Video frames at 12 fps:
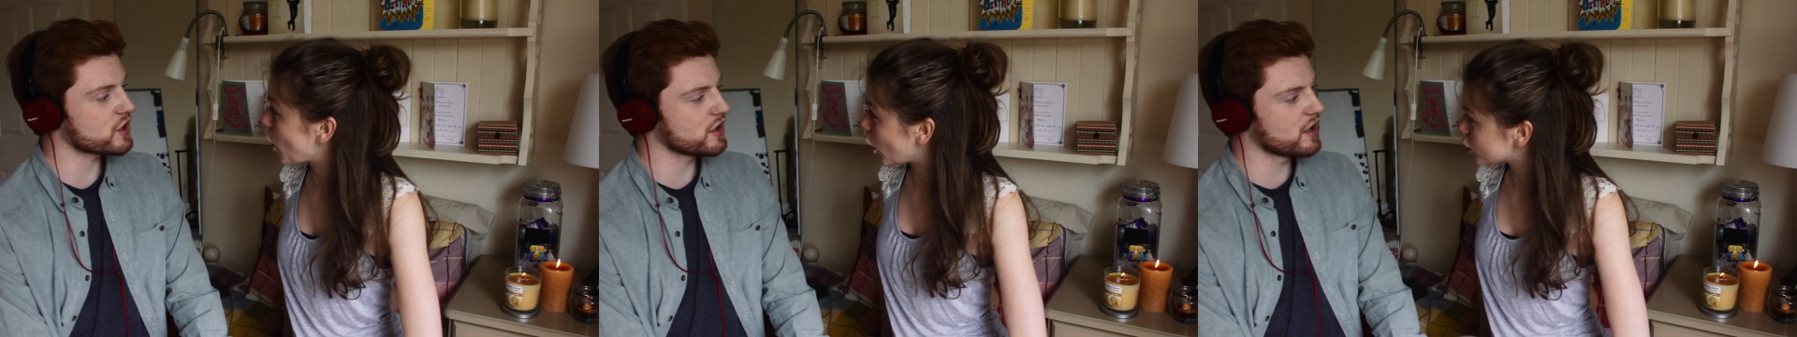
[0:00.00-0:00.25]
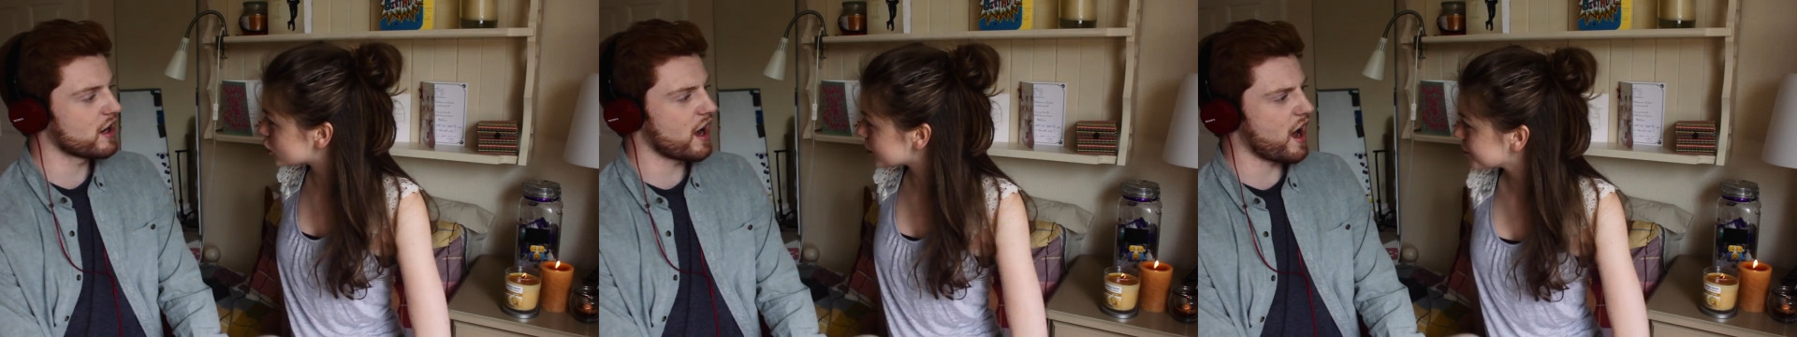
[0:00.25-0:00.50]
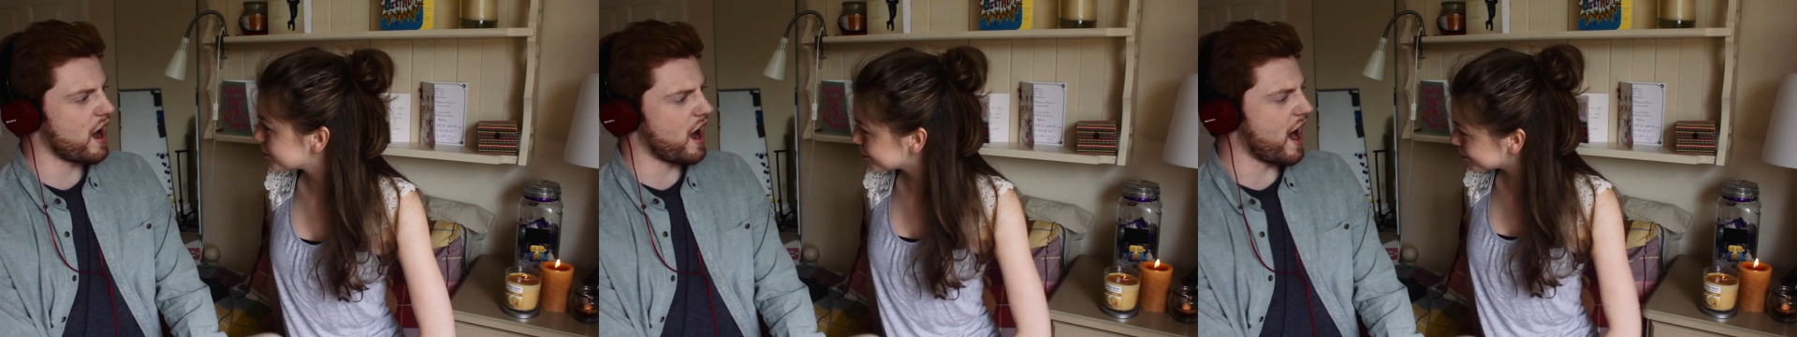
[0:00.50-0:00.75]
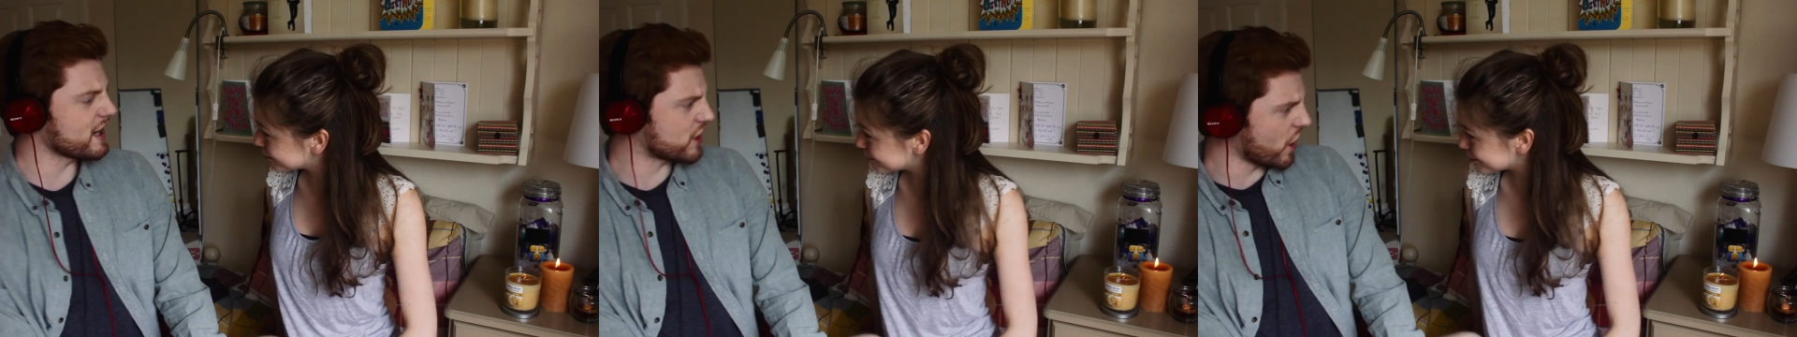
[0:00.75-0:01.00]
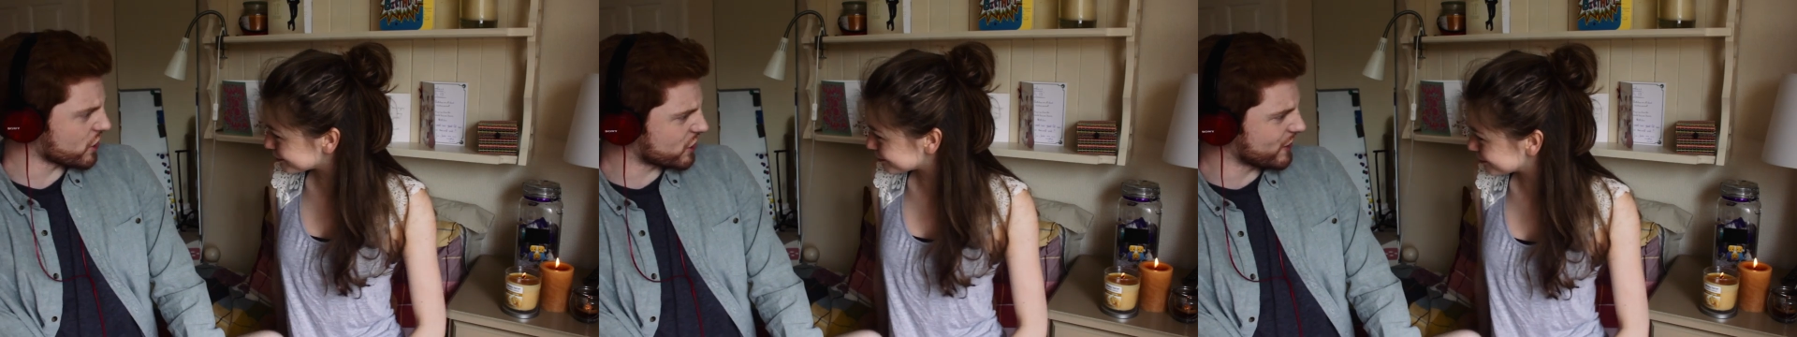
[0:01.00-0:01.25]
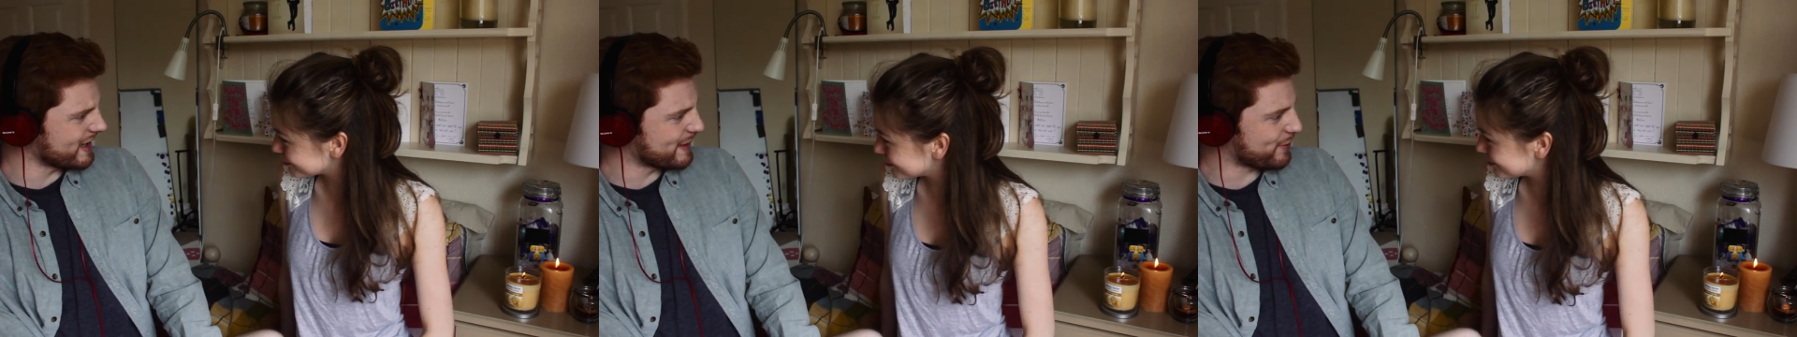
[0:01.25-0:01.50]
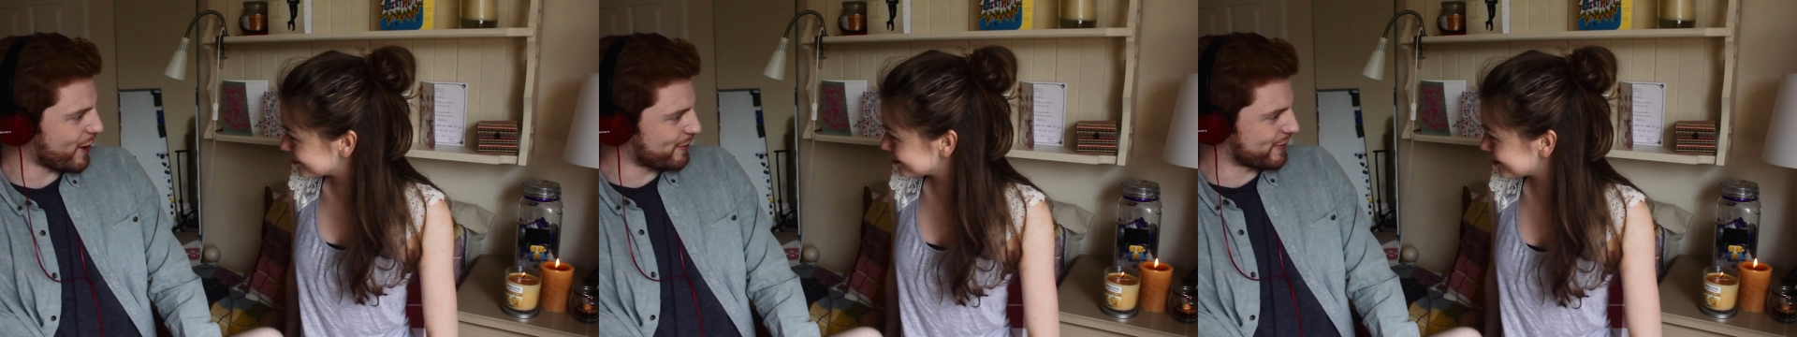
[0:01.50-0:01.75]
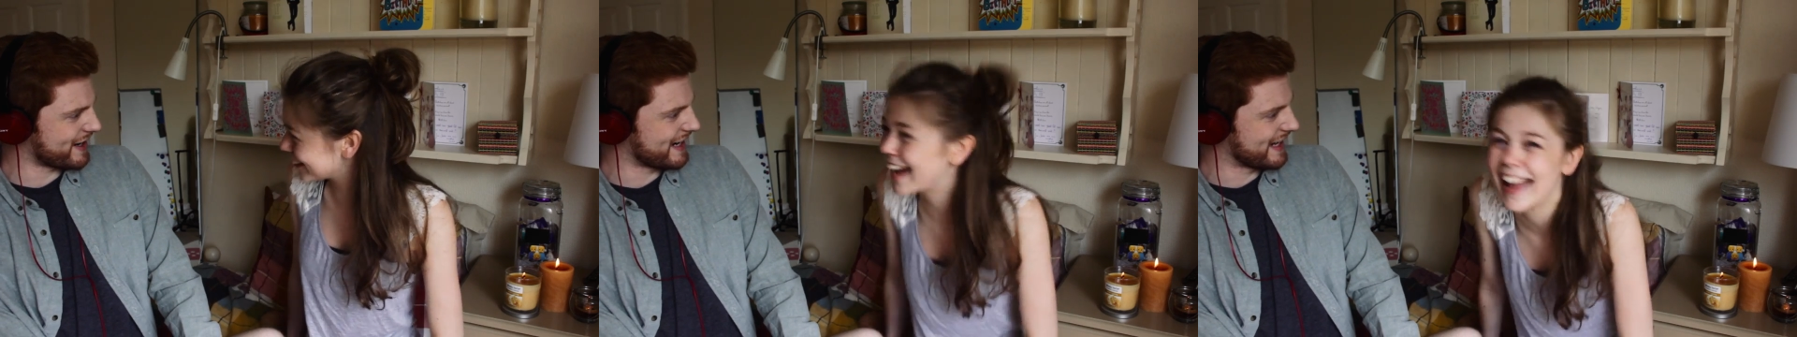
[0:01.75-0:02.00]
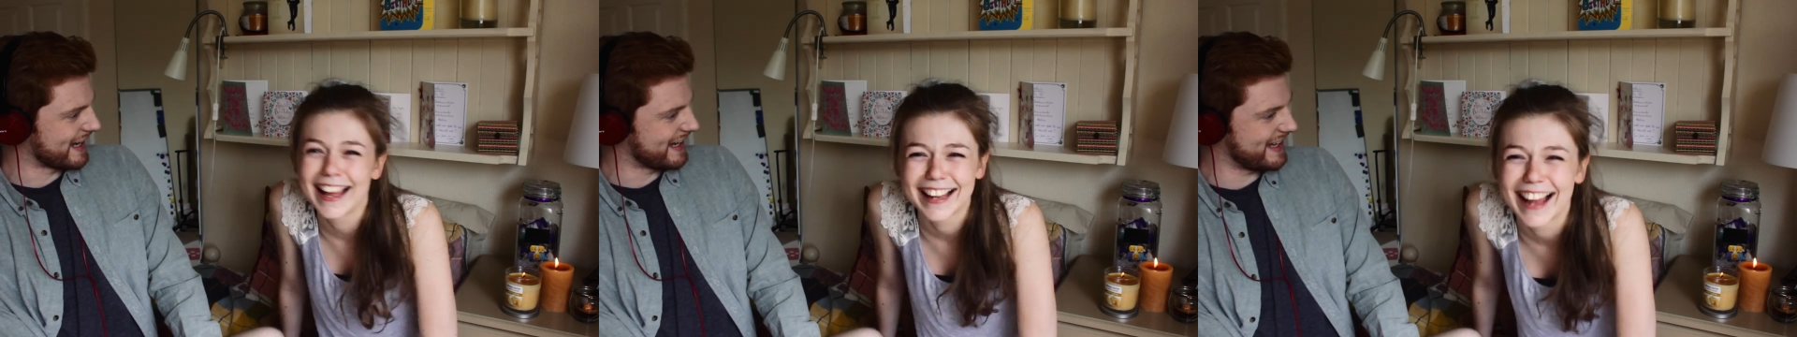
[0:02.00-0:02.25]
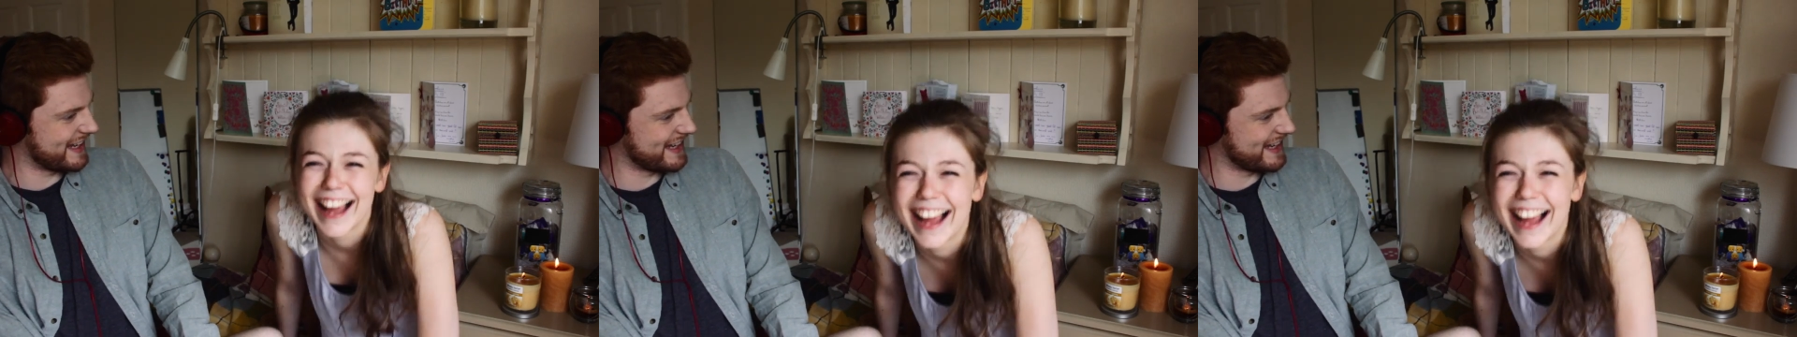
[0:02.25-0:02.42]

Speaker 1: butt. I touched you inappropriately.